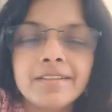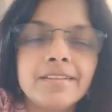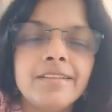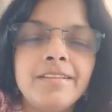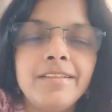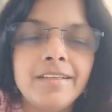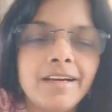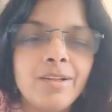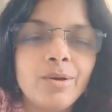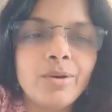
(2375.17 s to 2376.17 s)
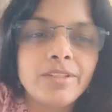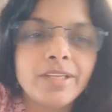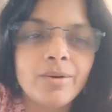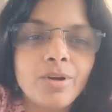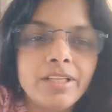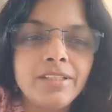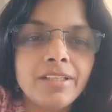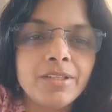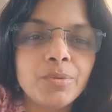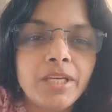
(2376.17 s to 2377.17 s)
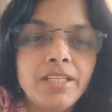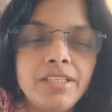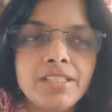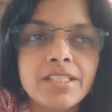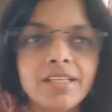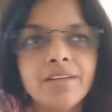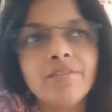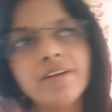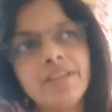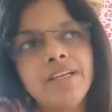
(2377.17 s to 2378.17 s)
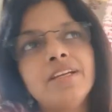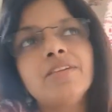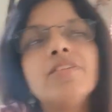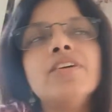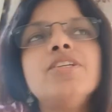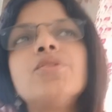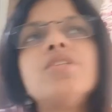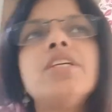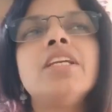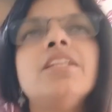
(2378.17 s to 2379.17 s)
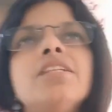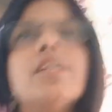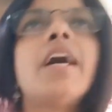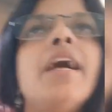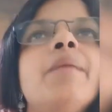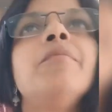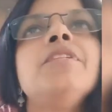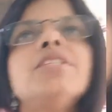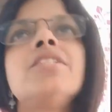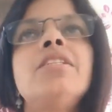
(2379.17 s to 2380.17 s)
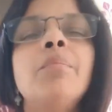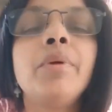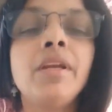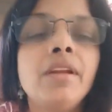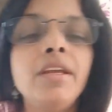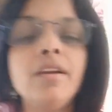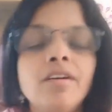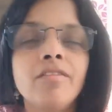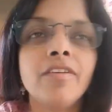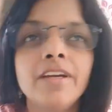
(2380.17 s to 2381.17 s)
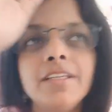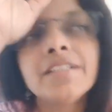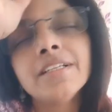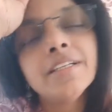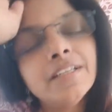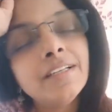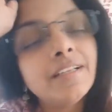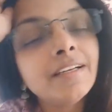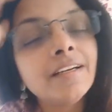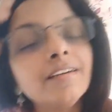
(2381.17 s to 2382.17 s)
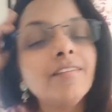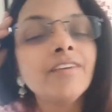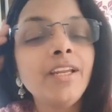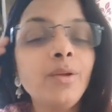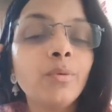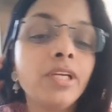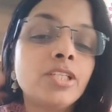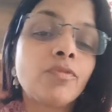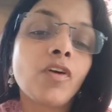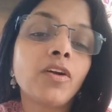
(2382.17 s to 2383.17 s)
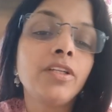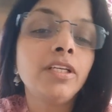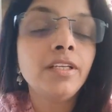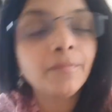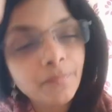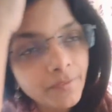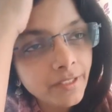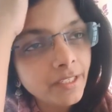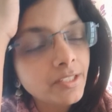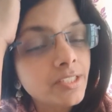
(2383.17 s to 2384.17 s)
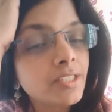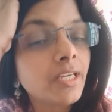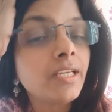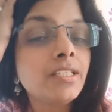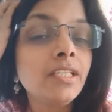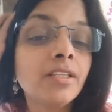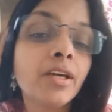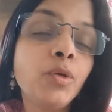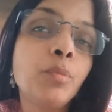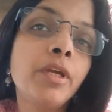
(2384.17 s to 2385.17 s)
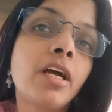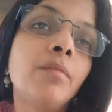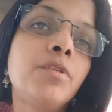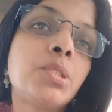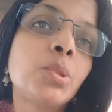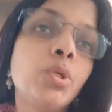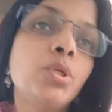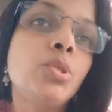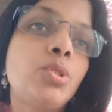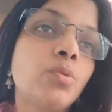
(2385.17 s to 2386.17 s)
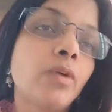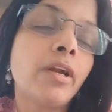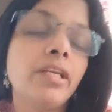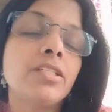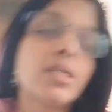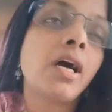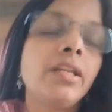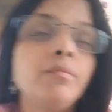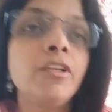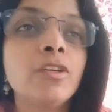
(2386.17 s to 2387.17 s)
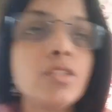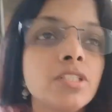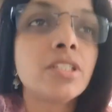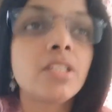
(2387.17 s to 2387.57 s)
They're all in their 20s and they're wearing it first or second time, just the beginning of it. When you reach 40, things change. Either you become so used to wearing sari because it's like